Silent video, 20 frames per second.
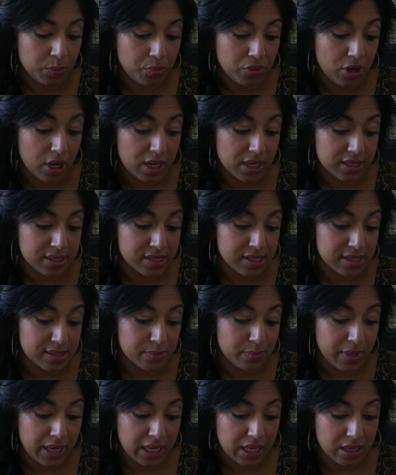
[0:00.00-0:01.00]
the product is
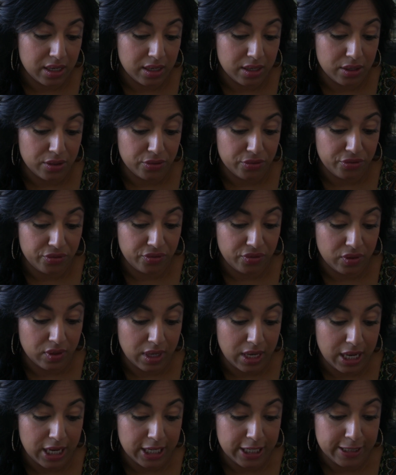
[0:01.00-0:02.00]
made of.
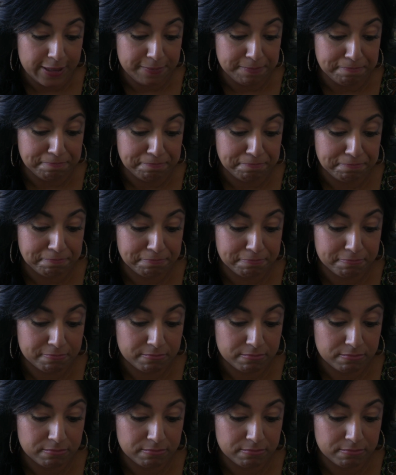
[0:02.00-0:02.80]
Um,